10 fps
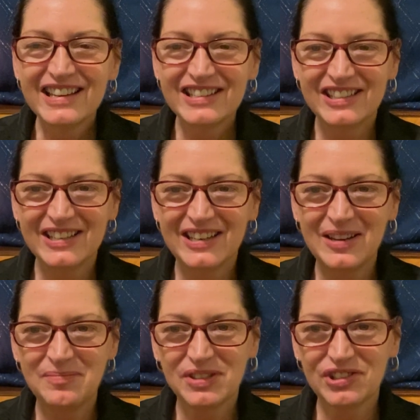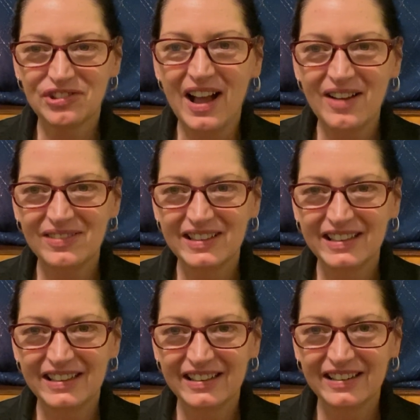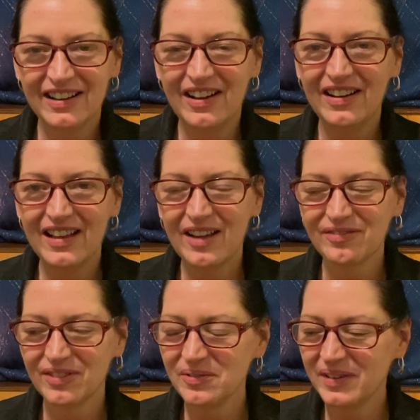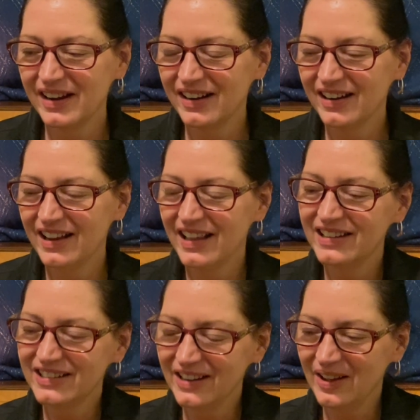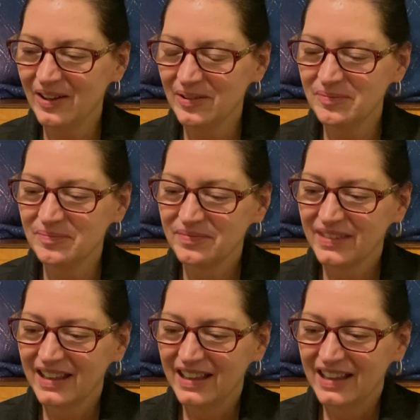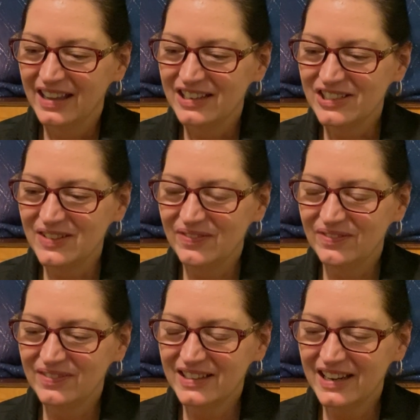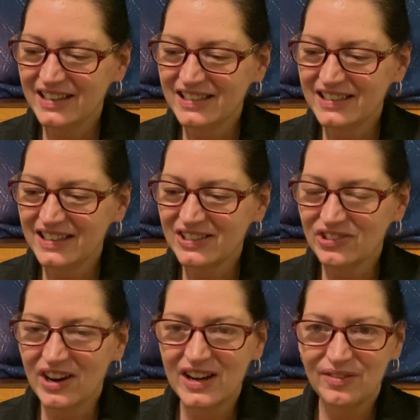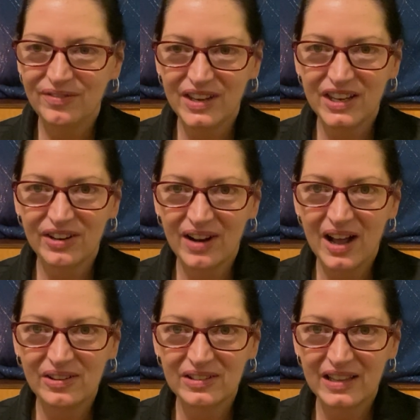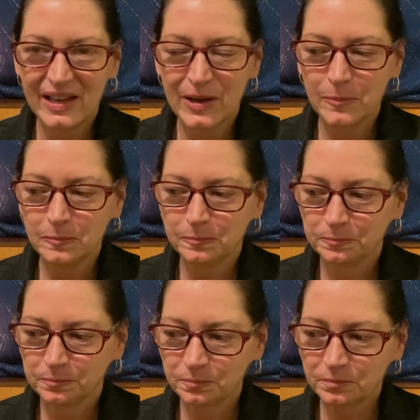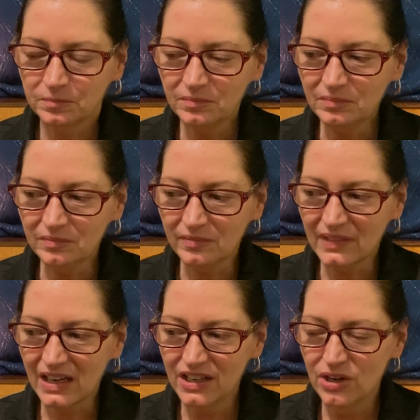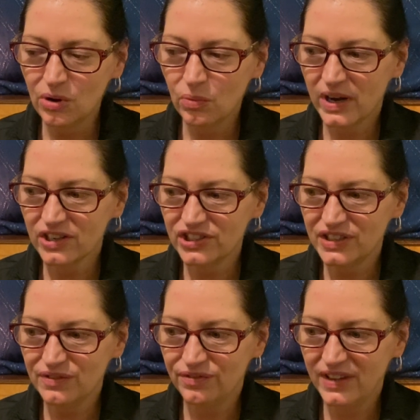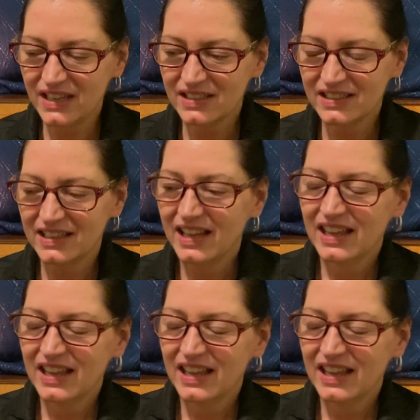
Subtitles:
she keeps traveling everywhere, and she is trying to figure out, like, you know, where she fits.